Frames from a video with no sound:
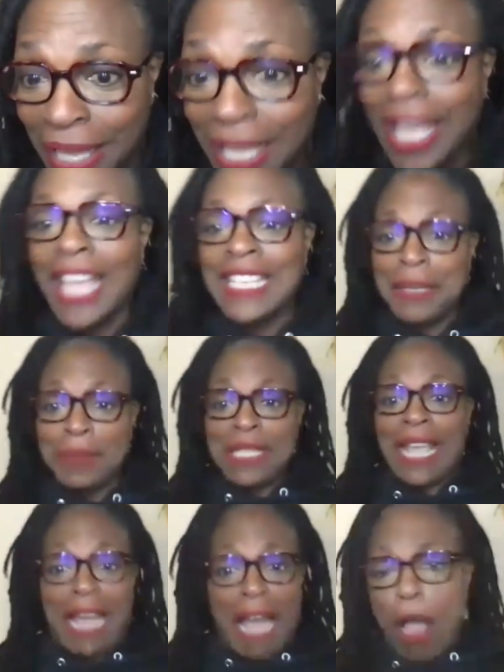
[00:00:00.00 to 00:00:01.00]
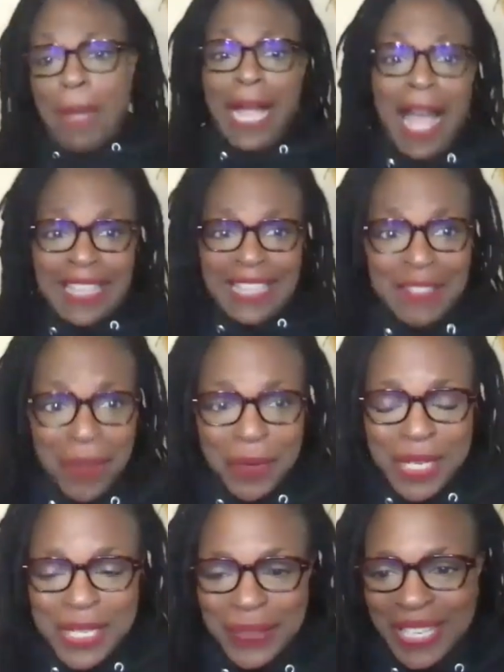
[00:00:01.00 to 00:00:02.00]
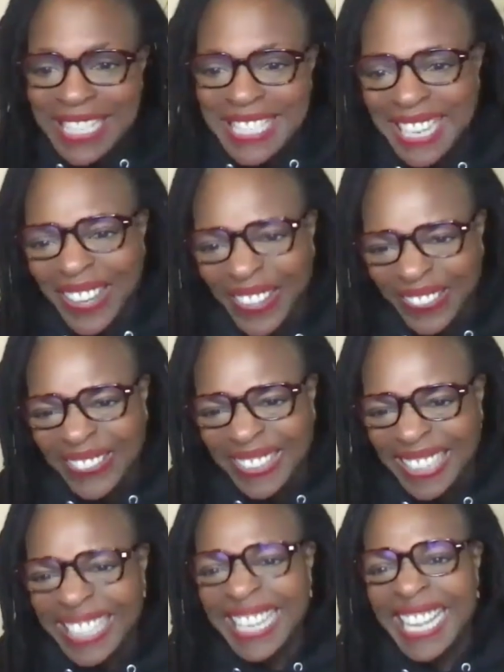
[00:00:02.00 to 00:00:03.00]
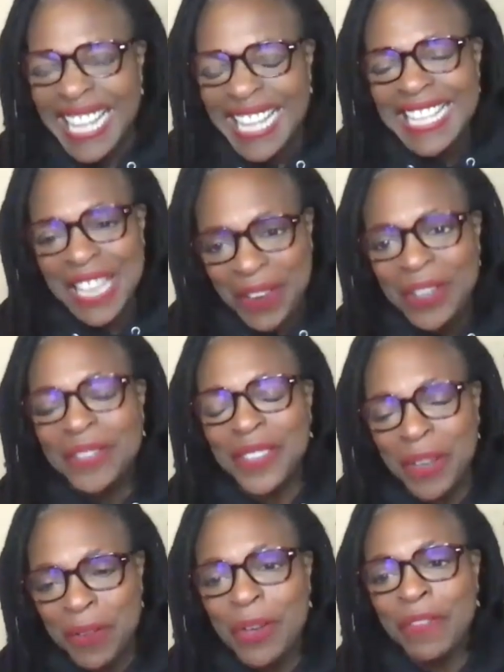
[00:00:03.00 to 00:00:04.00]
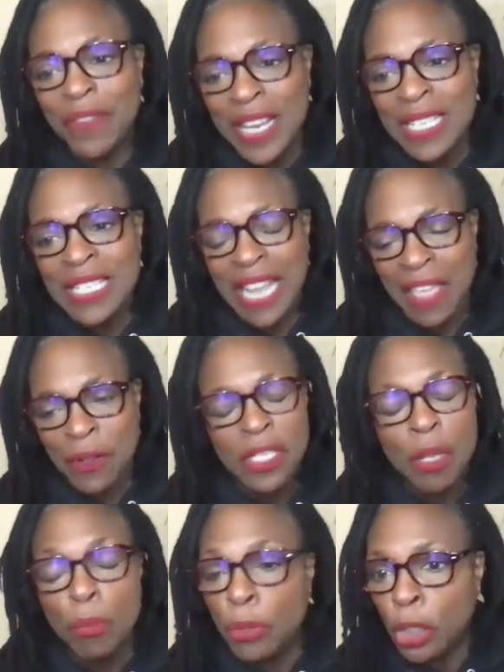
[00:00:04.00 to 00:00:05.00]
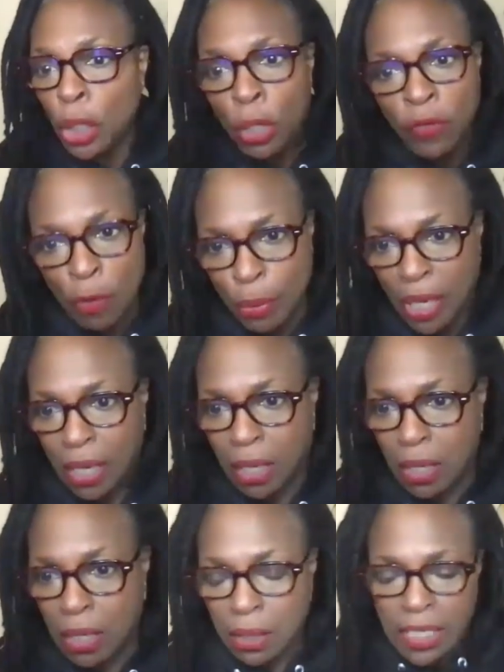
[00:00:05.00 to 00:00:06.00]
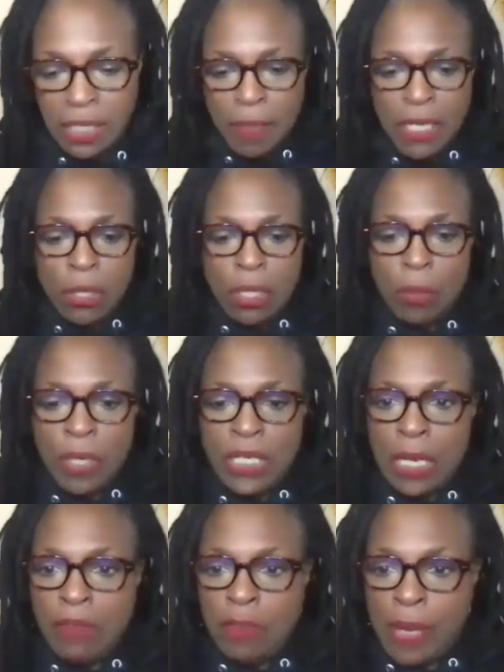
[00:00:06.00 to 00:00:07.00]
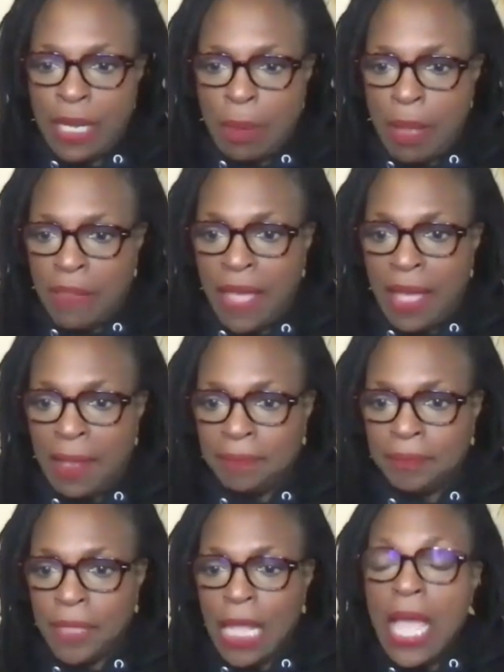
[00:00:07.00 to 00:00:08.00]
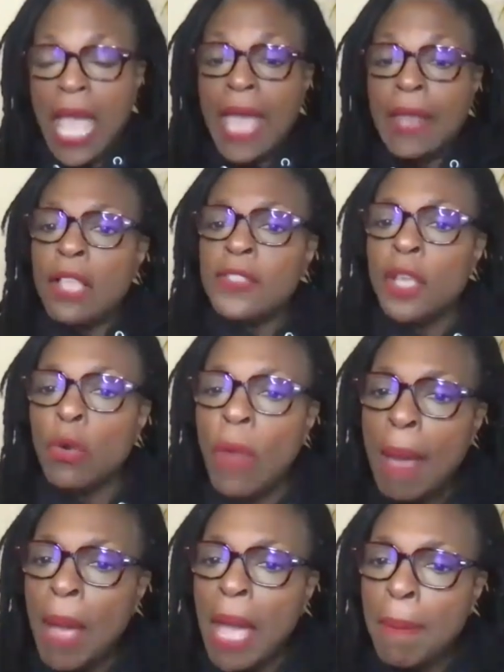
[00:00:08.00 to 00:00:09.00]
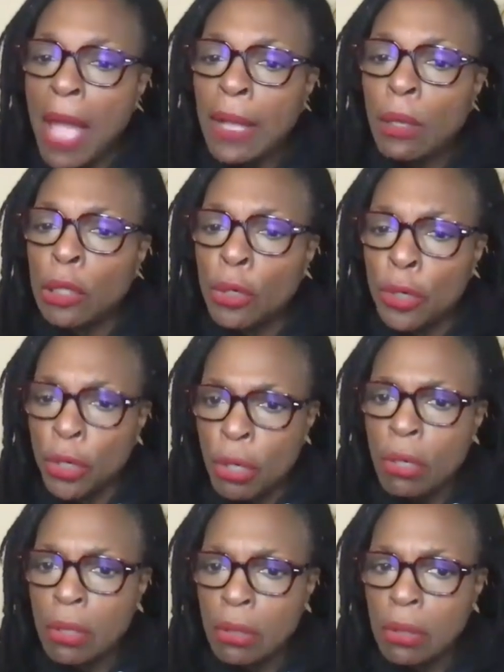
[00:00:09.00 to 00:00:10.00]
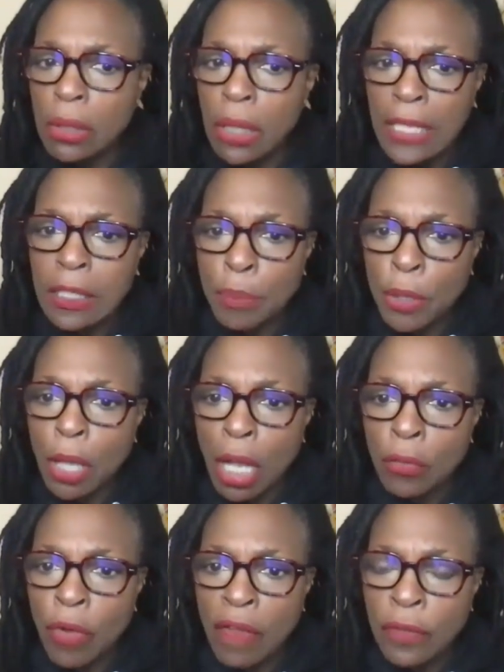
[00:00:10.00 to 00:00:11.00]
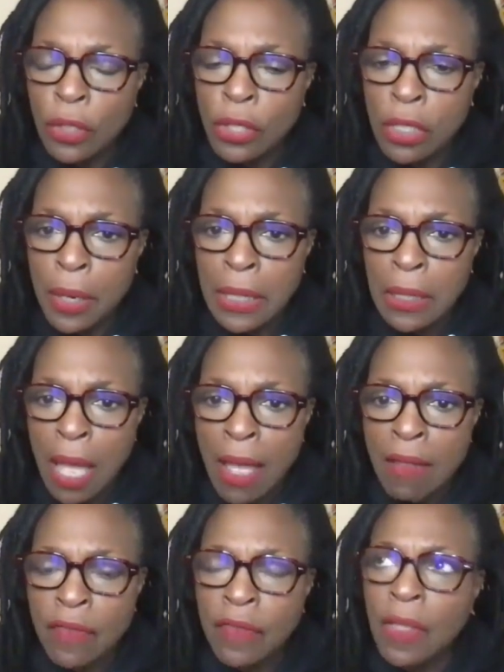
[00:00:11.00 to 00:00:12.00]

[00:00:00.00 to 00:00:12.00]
And she's like, okay. Oh, that's what we're doing. So we're friends together. It's a beautiful book. Let's make sure that we tell everybody about that. Yeah. And also Rabbi Michael Lerner has a book called Revolutionary Love.